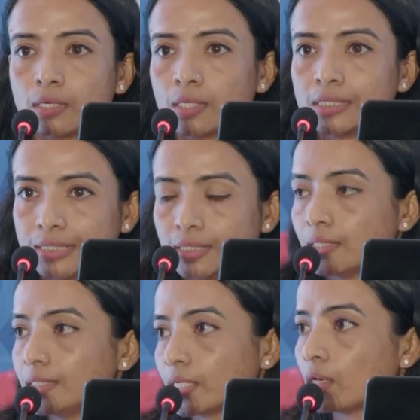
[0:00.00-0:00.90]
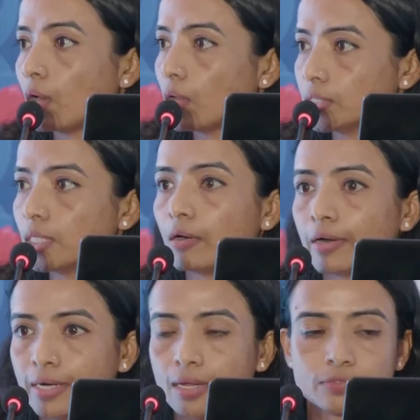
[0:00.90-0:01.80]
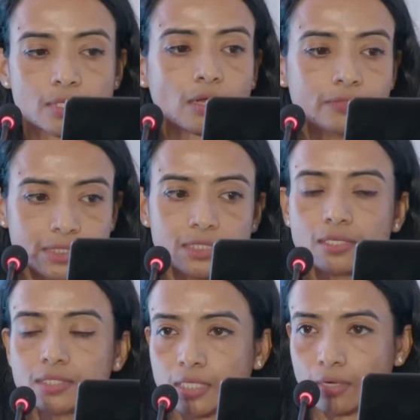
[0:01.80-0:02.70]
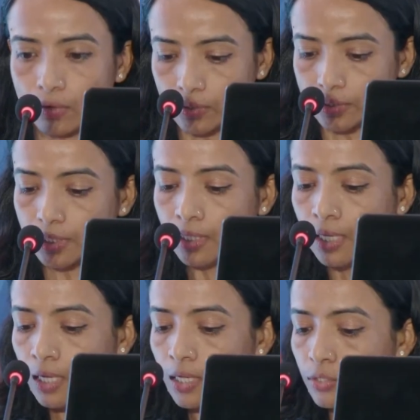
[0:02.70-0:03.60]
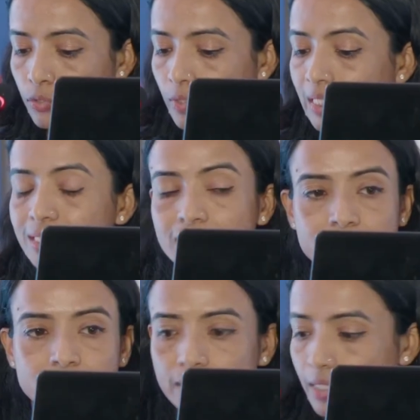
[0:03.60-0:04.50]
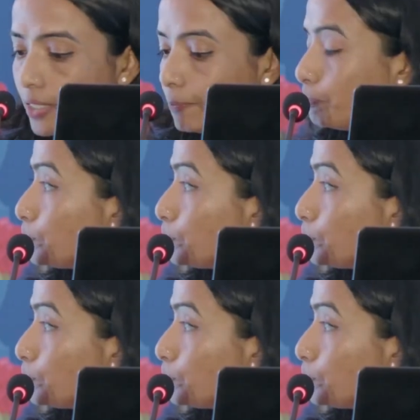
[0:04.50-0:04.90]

digital technology or adoption of digital technology. So this study